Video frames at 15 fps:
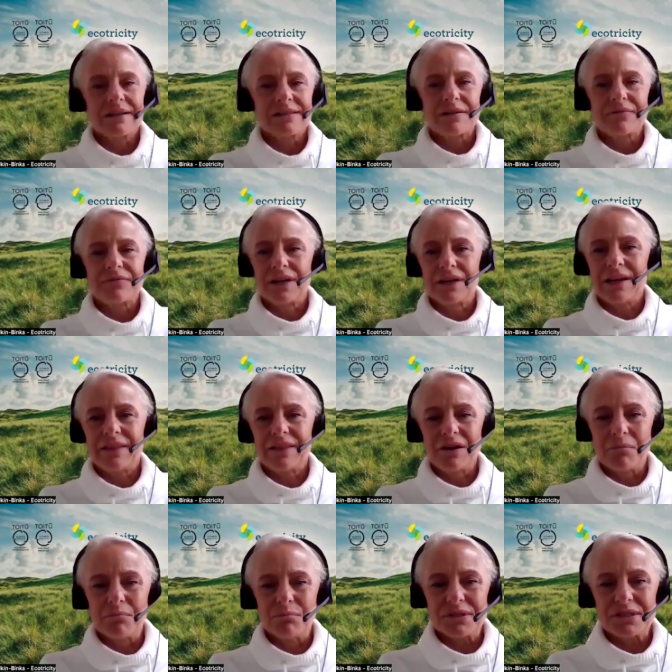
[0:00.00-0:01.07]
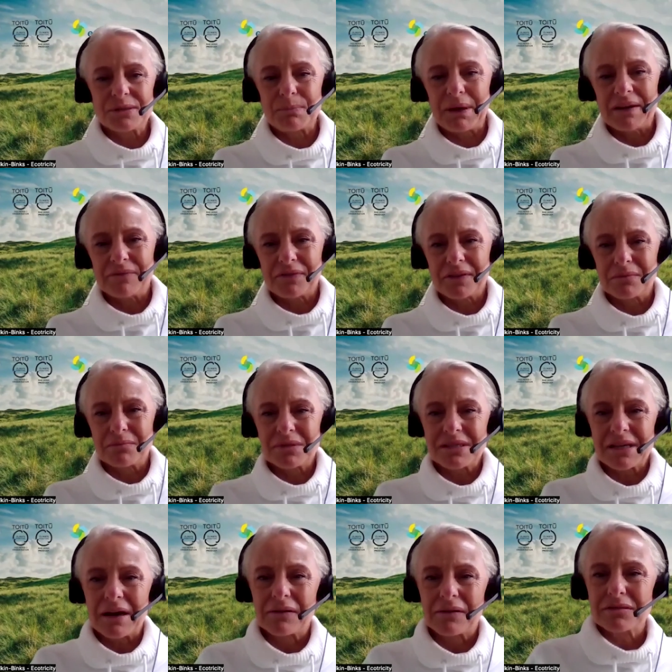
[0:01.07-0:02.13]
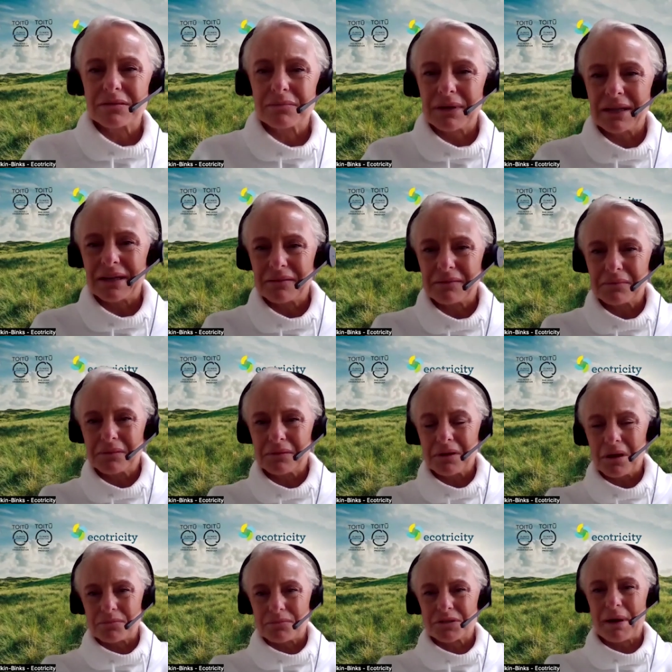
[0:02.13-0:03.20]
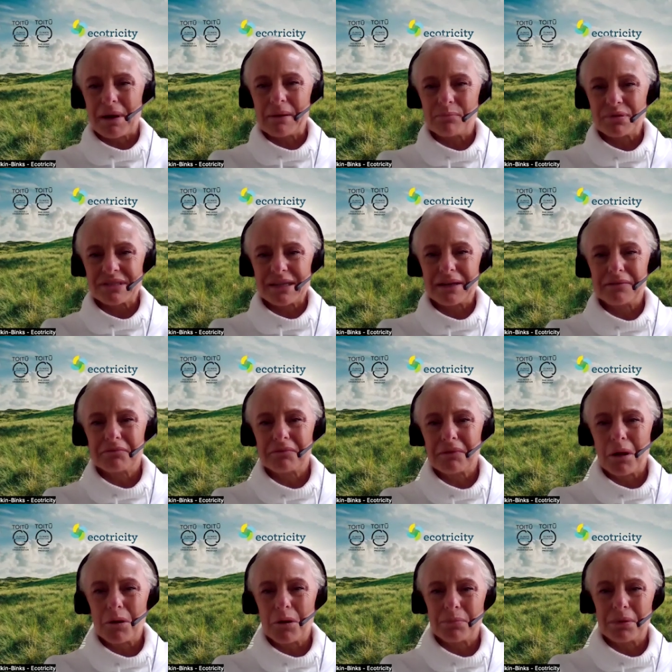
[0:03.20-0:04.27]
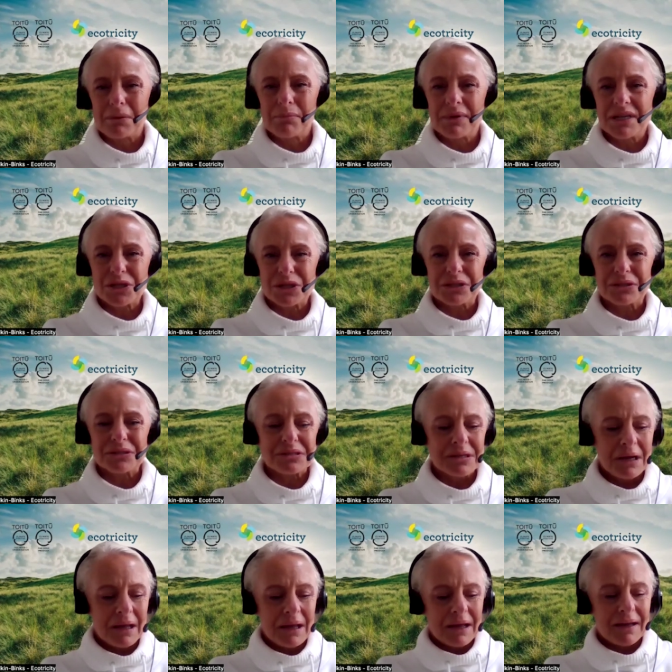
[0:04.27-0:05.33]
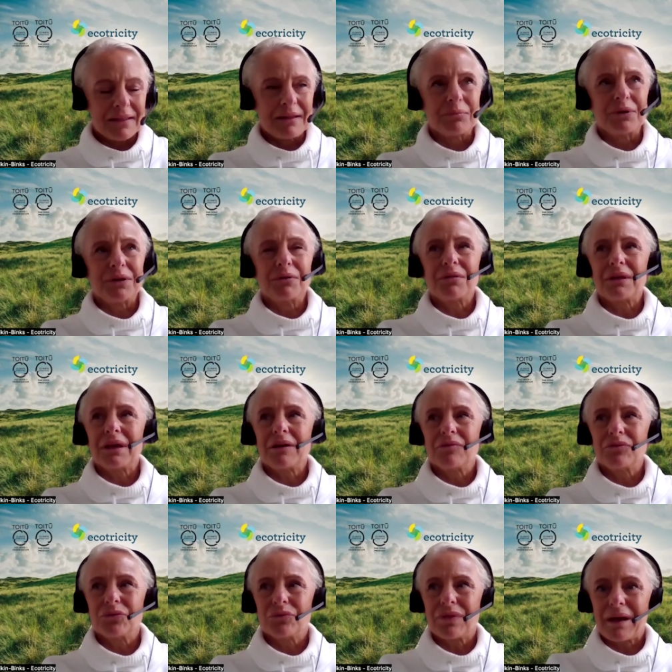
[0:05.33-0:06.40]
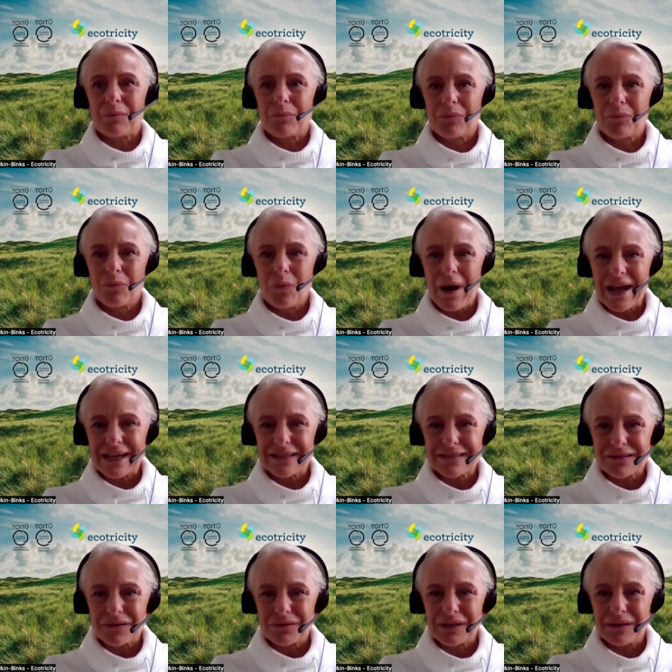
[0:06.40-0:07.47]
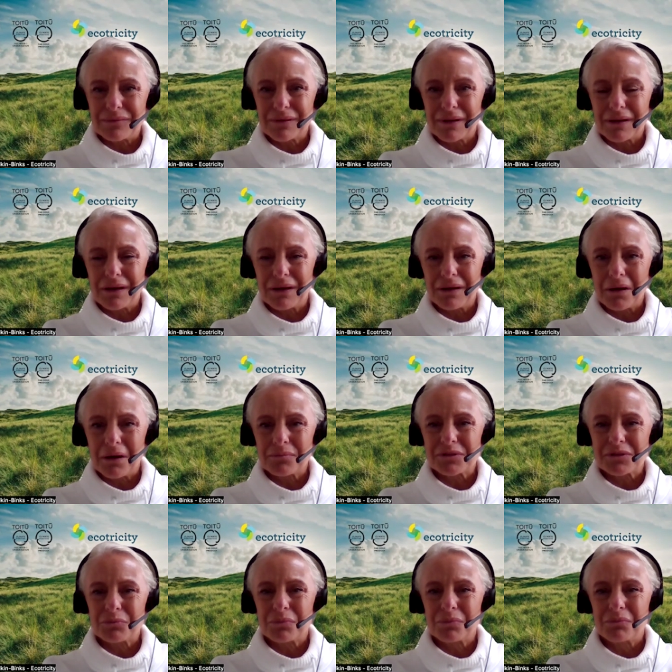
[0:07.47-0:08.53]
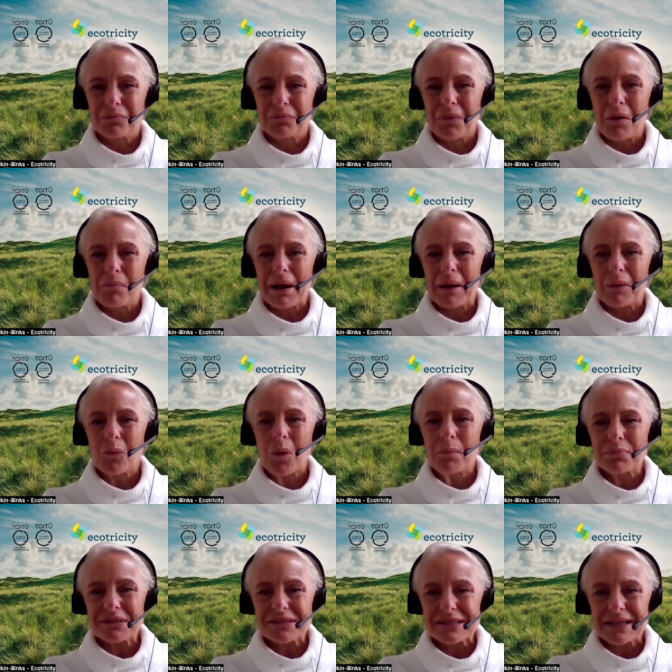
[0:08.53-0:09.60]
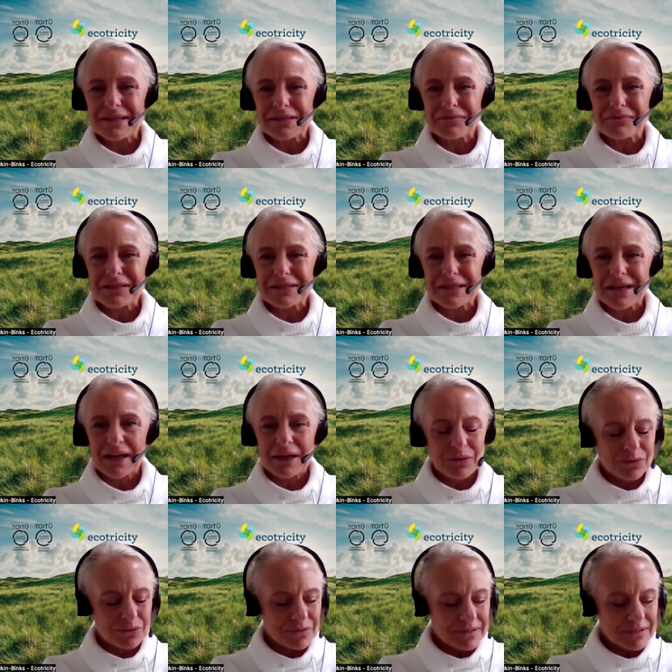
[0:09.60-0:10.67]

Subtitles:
definitely the numbers speak for themselves. I mean, up to 8% global emissions. And then when you think of all that waste, only, up to about 1%'s recycled,